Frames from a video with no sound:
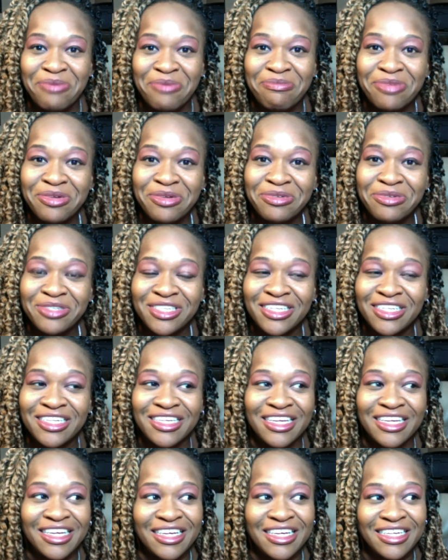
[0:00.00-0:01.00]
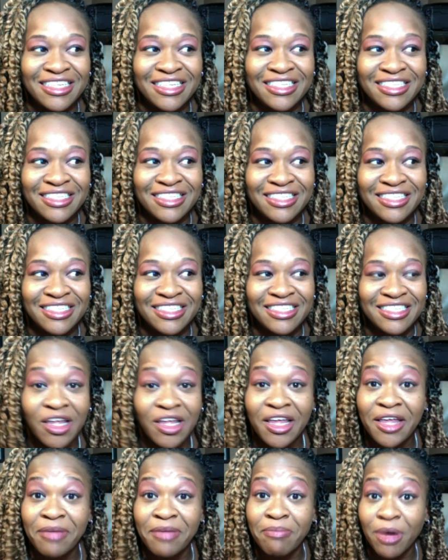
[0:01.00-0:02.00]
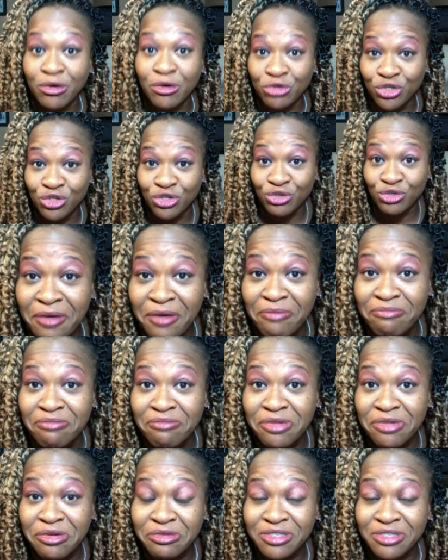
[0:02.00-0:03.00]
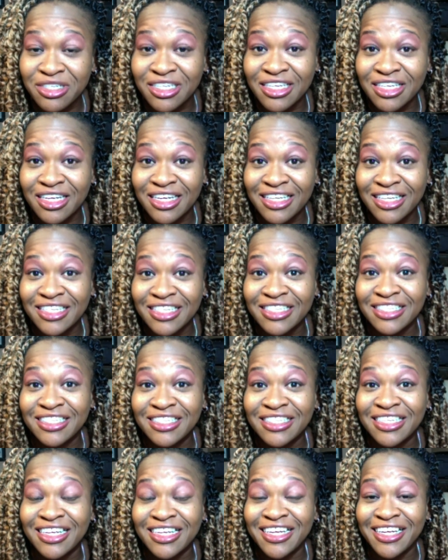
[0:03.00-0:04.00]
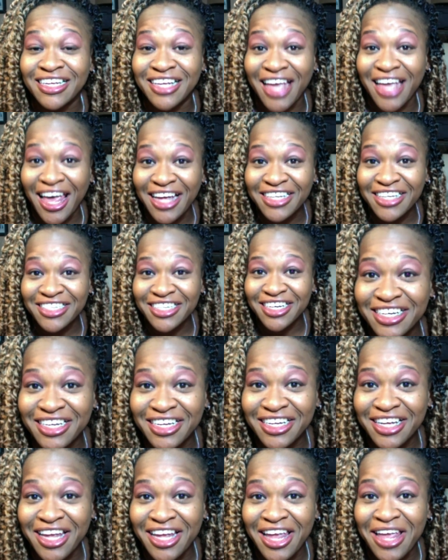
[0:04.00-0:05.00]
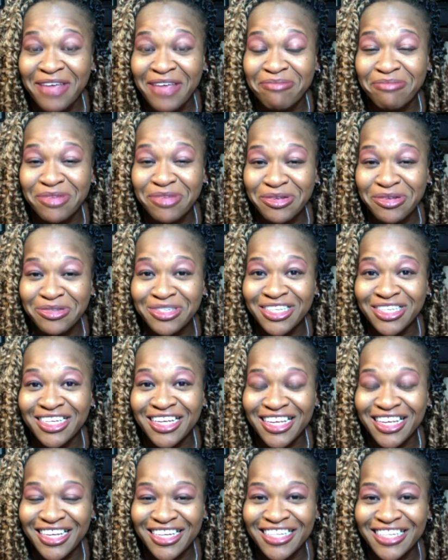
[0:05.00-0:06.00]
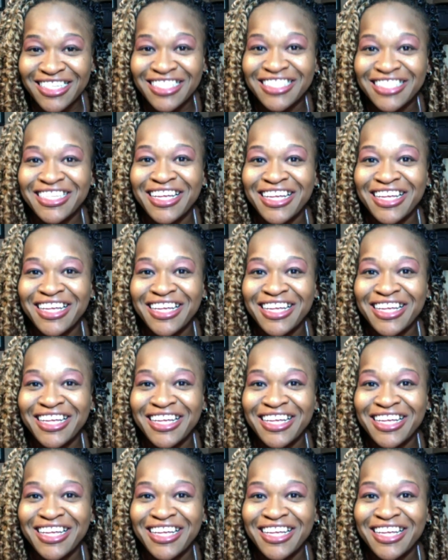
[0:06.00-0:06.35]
Music is emotional, music is engaging, and music is